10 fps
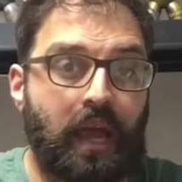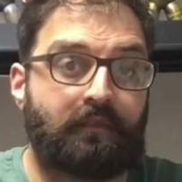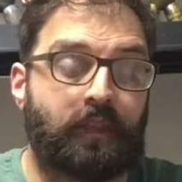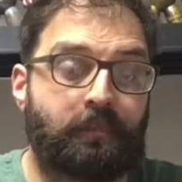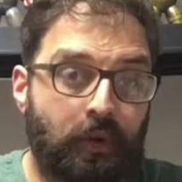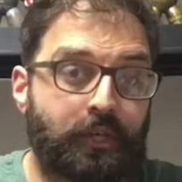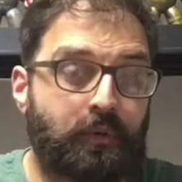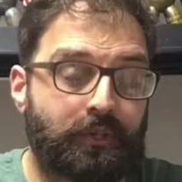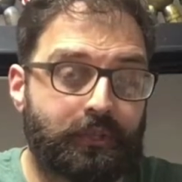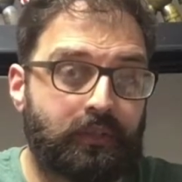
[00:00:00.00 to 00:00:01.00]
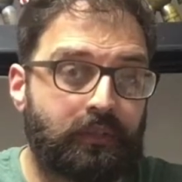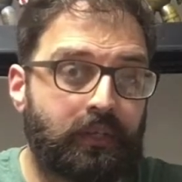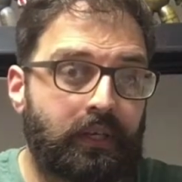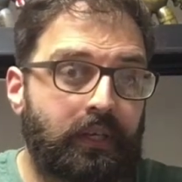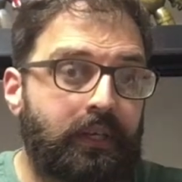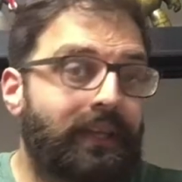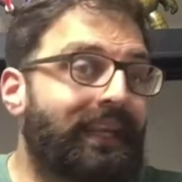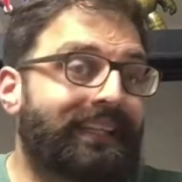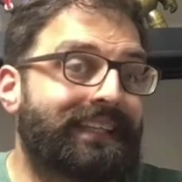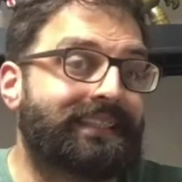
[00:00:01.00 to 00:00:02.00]
And for the bonus question,
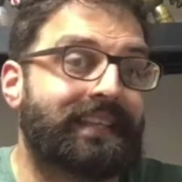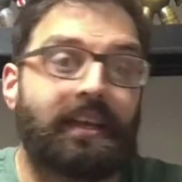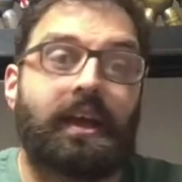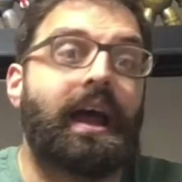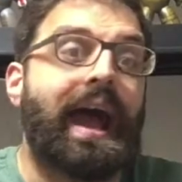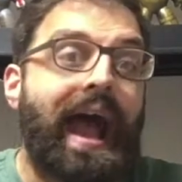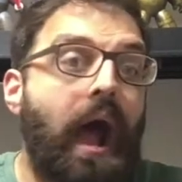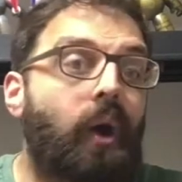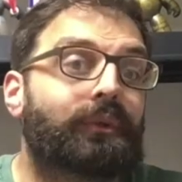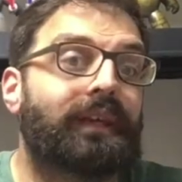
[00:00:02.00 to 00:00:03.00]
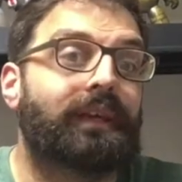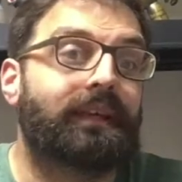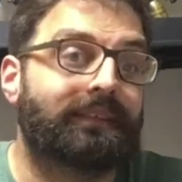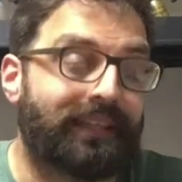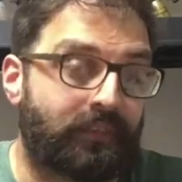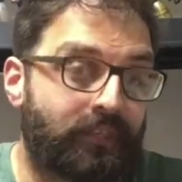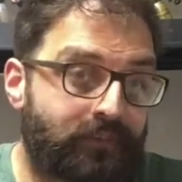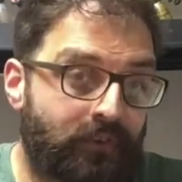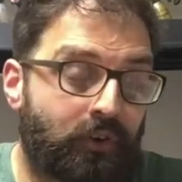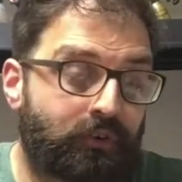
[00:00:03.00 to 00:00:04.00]
it is how did
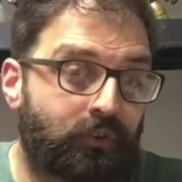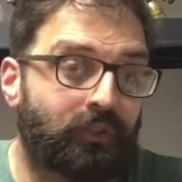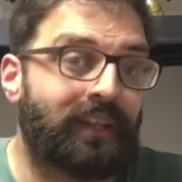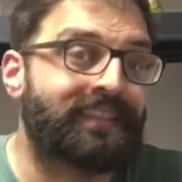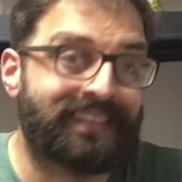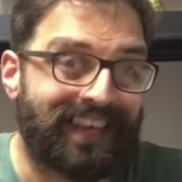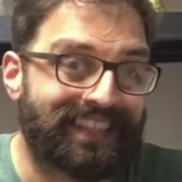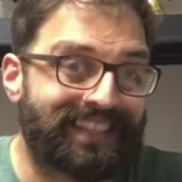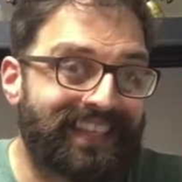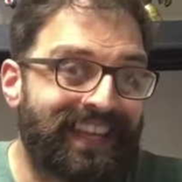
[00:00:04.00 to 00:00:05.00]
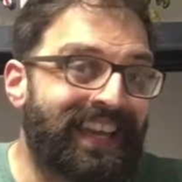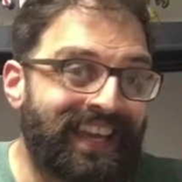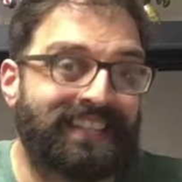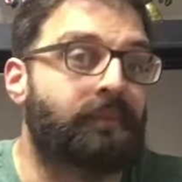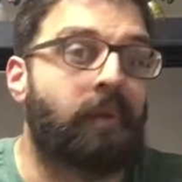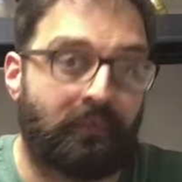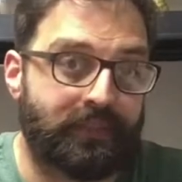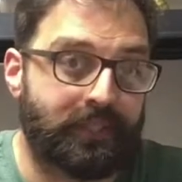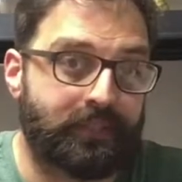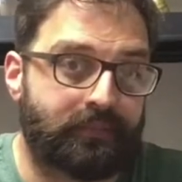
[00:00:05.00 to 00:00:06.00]
Christopher Cockerell test his
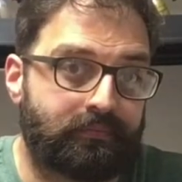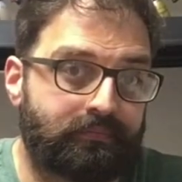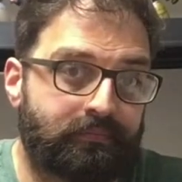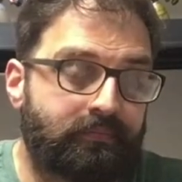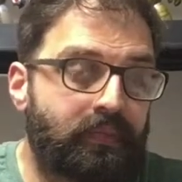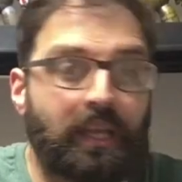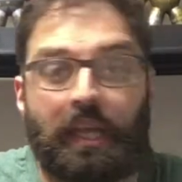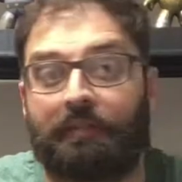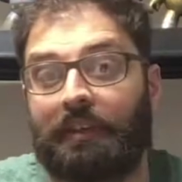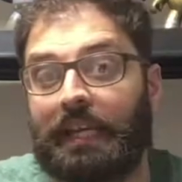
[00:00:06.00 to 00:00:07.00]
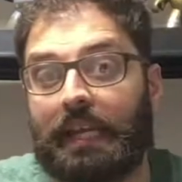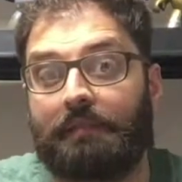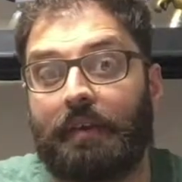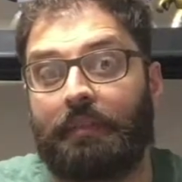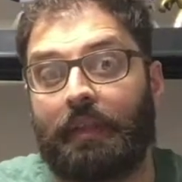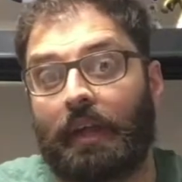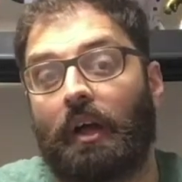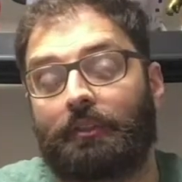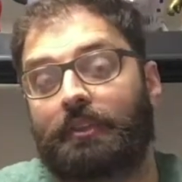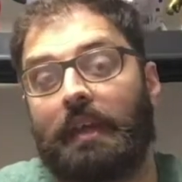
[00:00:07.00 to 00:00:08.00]
hypothesis? If you leave
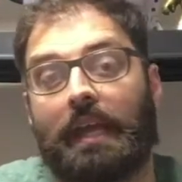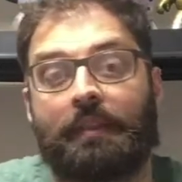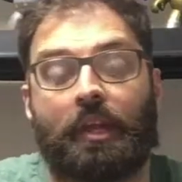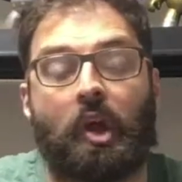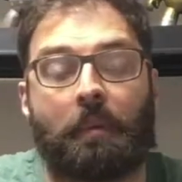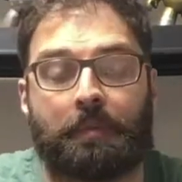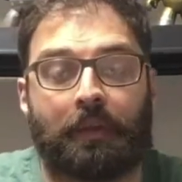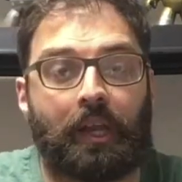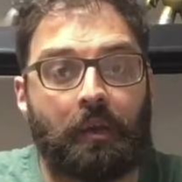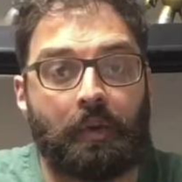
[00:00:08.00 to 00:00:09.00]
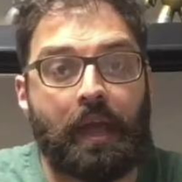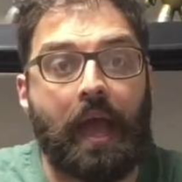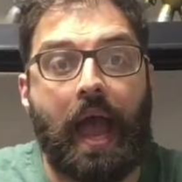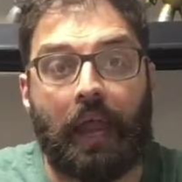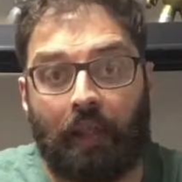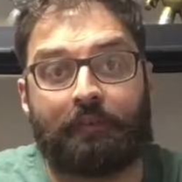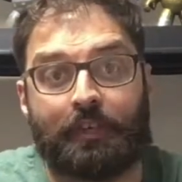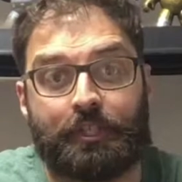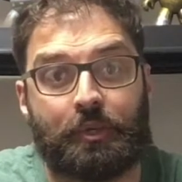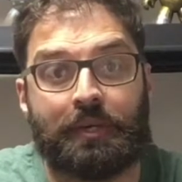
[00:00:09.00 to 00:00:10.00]
the answer in the comments below and I'll
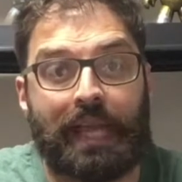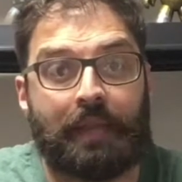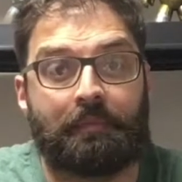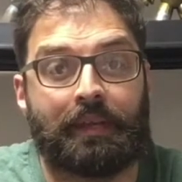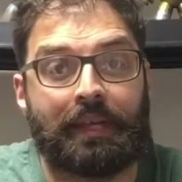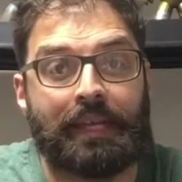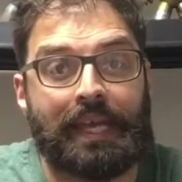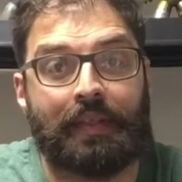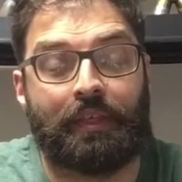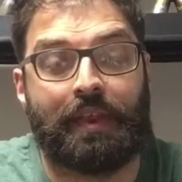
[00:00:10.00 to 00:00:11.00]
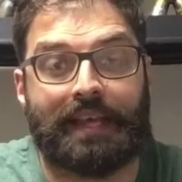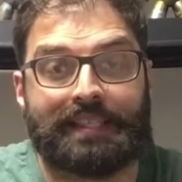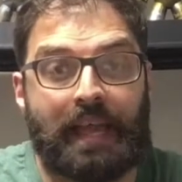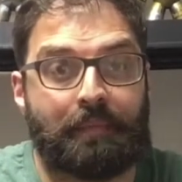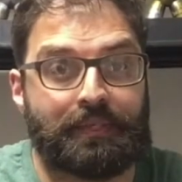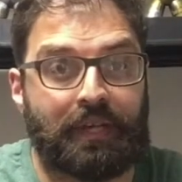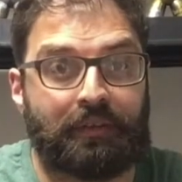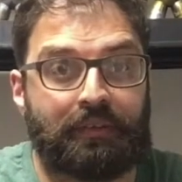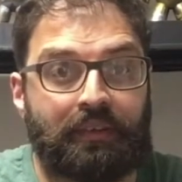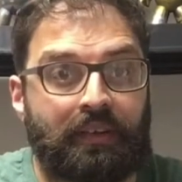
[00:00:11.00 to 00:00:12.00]
feature your name in the next
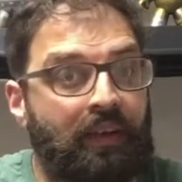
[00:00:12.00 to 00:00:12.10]
episode.